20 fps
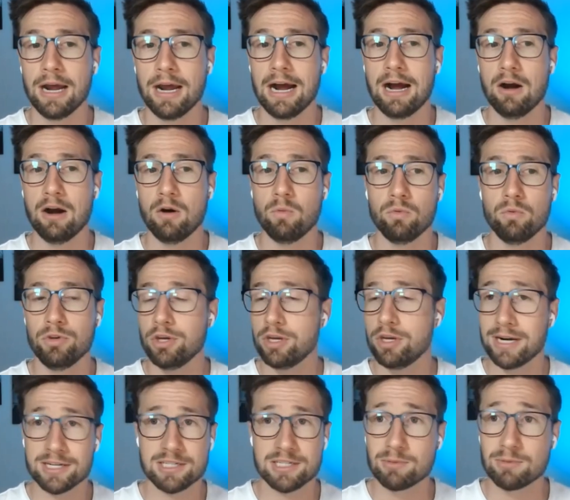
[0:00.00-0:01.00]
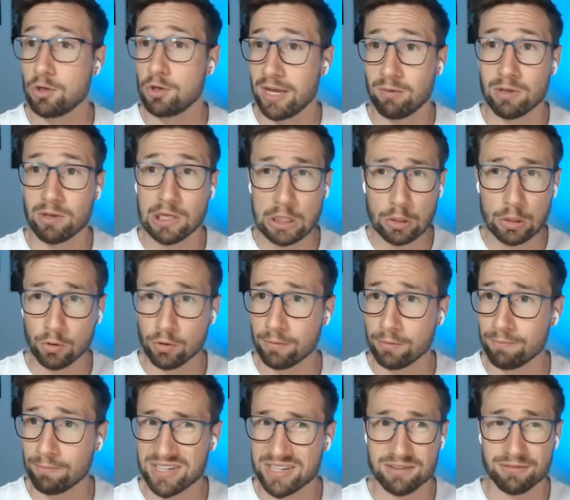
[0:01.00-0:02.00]
Uh, you can ask them to do that with
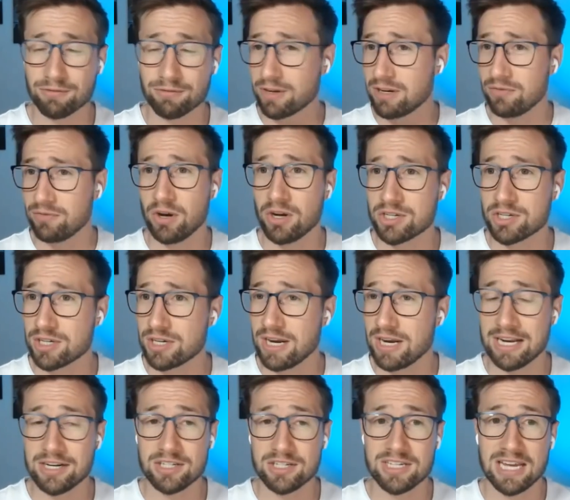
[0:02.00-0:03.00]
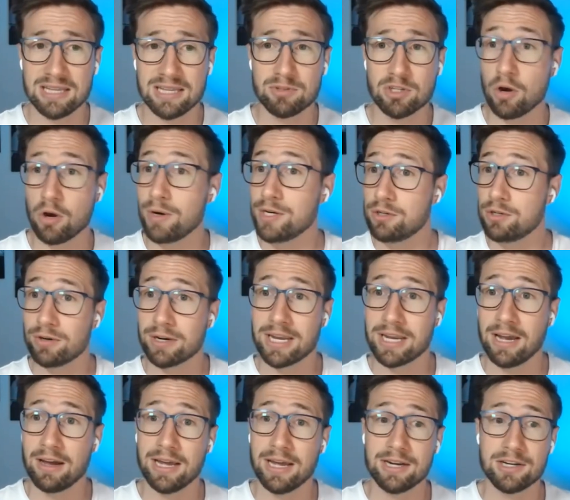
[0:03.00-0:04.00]
Loom. There's a free version and just get them to go into your
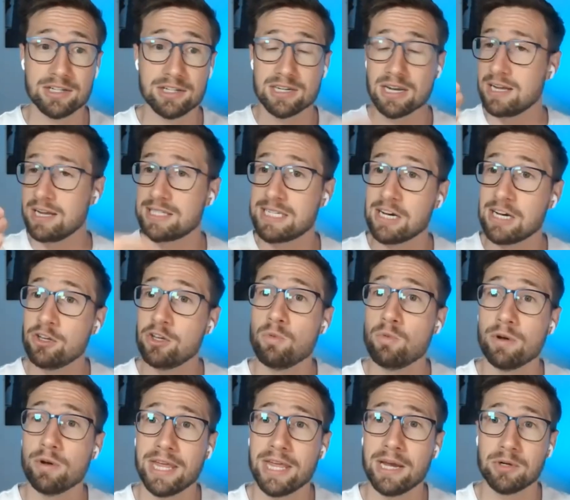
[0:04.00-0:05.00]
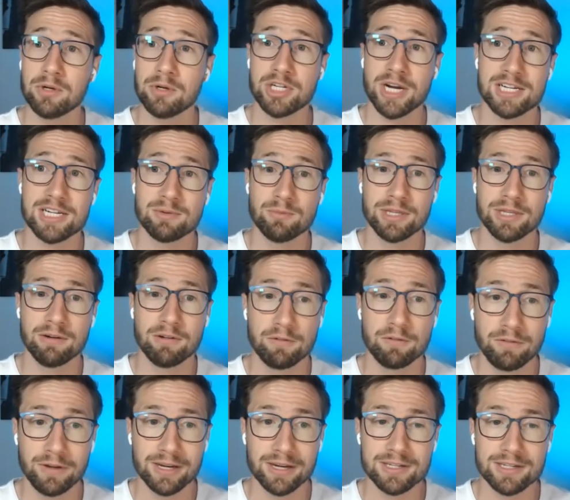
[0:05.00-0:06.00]
account and just tell you what they would change and what they would
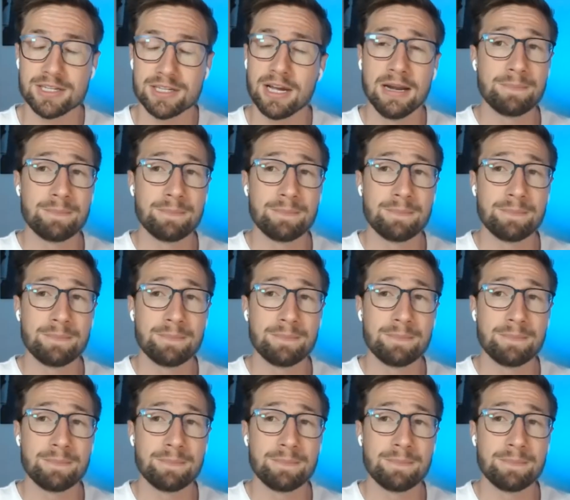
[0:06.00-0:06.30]
fix.